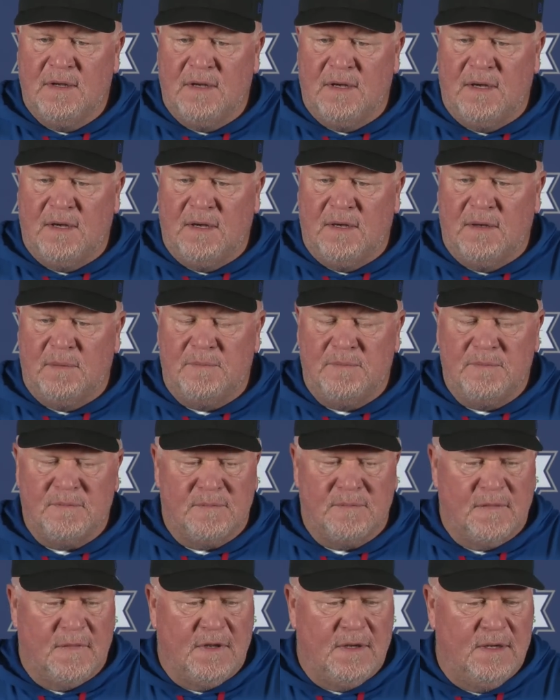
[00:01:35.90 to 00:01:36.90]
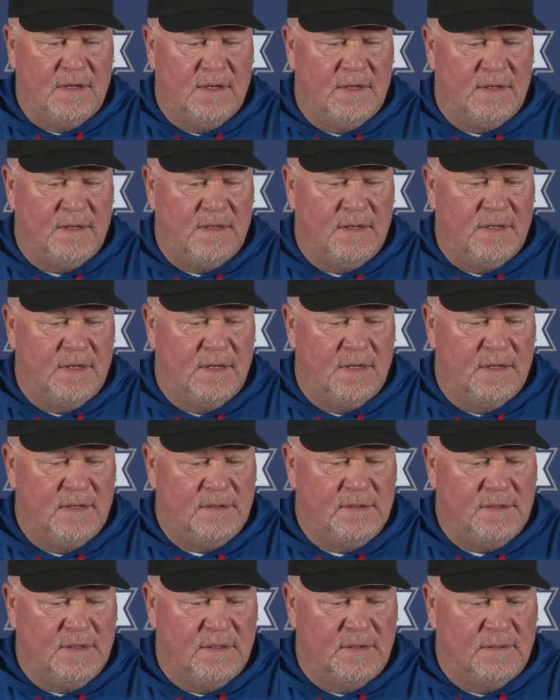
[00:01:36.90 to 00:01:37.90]

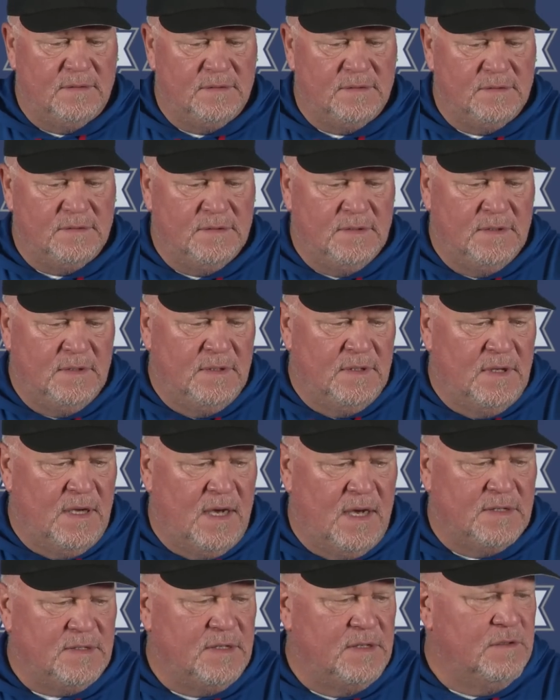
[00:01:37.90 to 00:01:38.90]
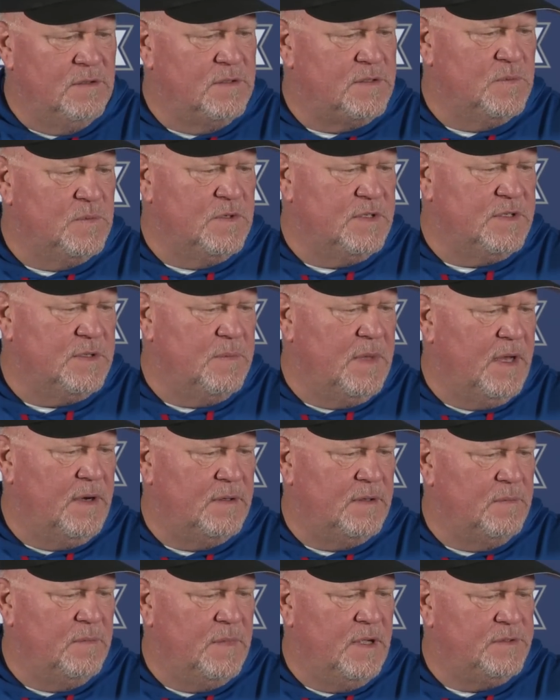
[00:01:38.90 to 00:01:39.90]
Ozzie Newsome was a
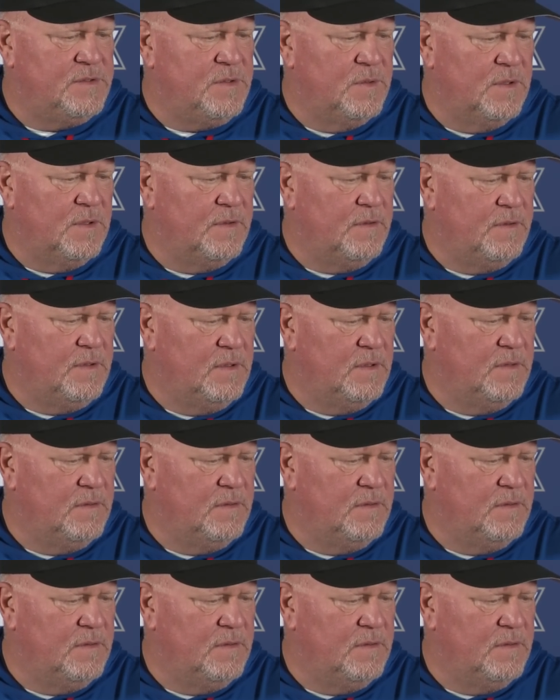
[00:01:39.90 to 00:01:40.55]
mentor